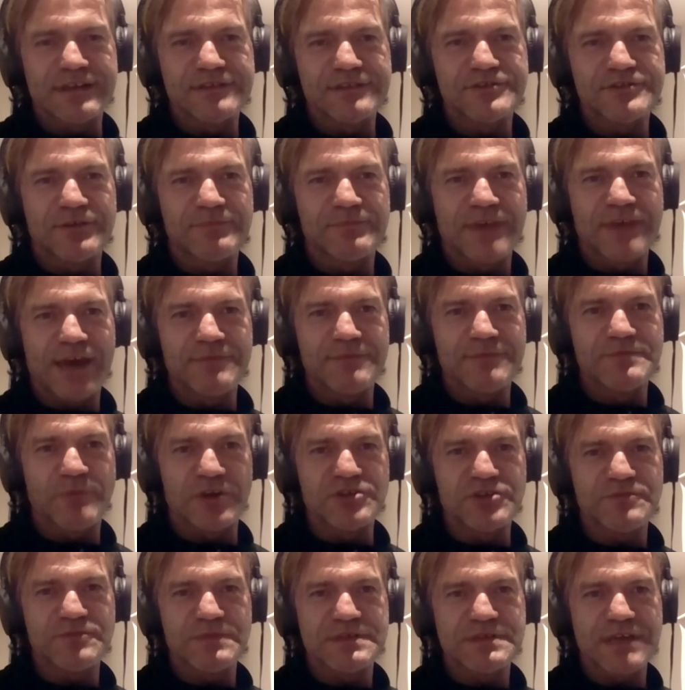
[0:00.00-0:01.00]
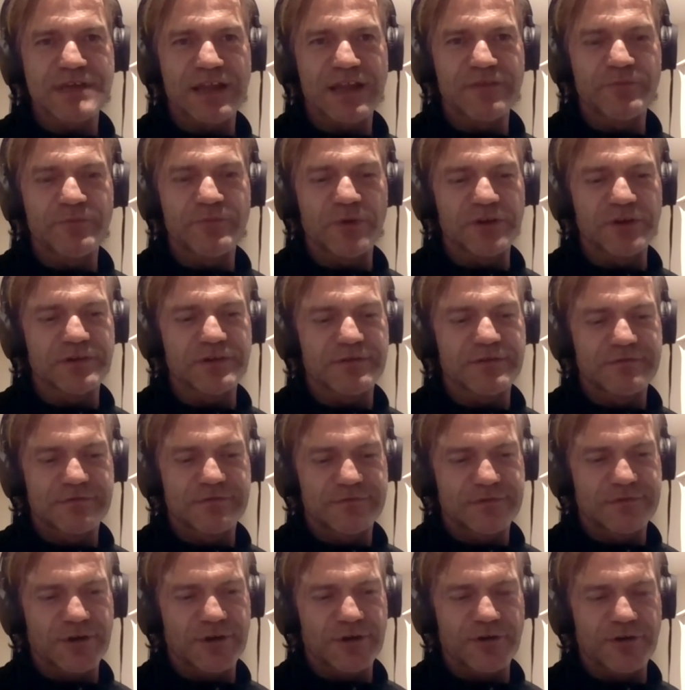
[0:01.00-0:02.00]
I still sometimes pinch myself, but
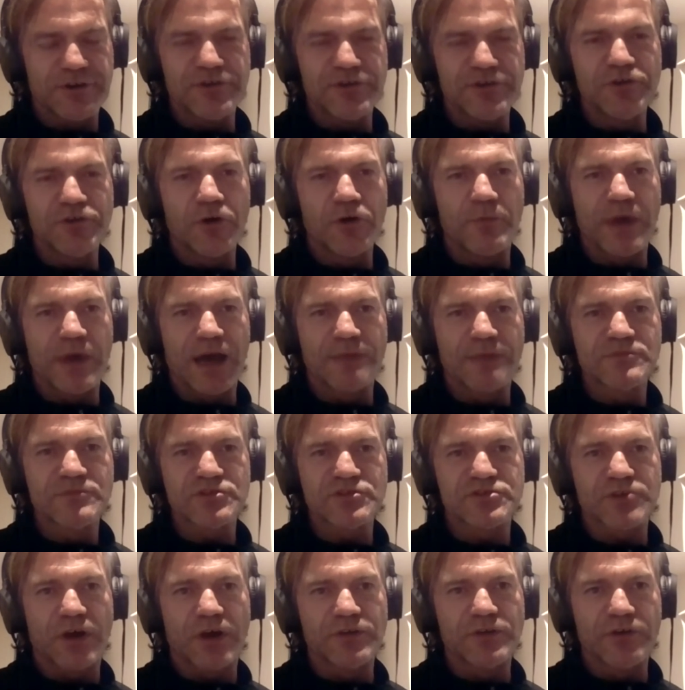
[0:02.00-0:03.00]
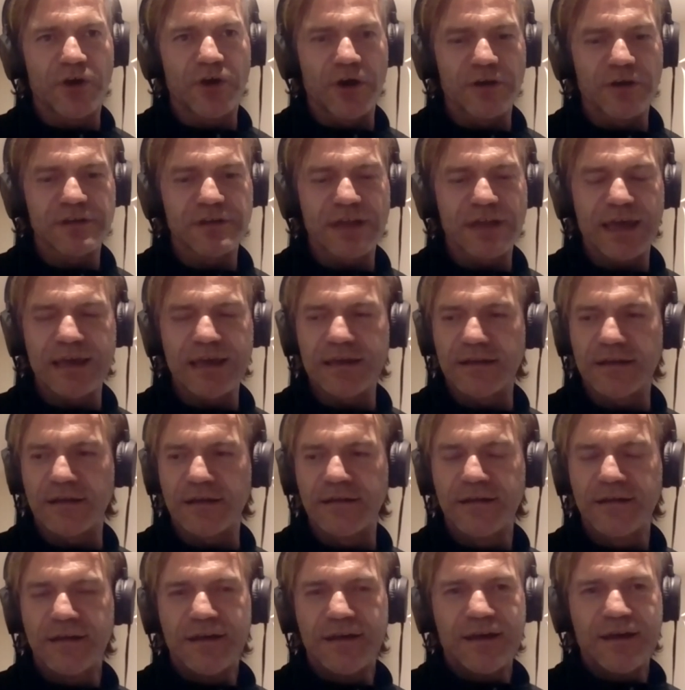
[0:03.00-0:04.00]
oh, you know me, I'm just down to earth like, and
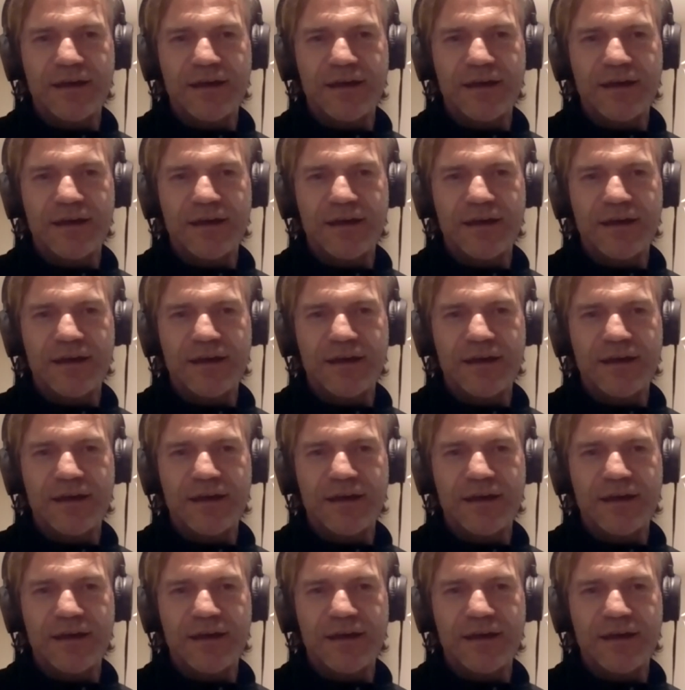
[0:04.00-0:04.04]
I,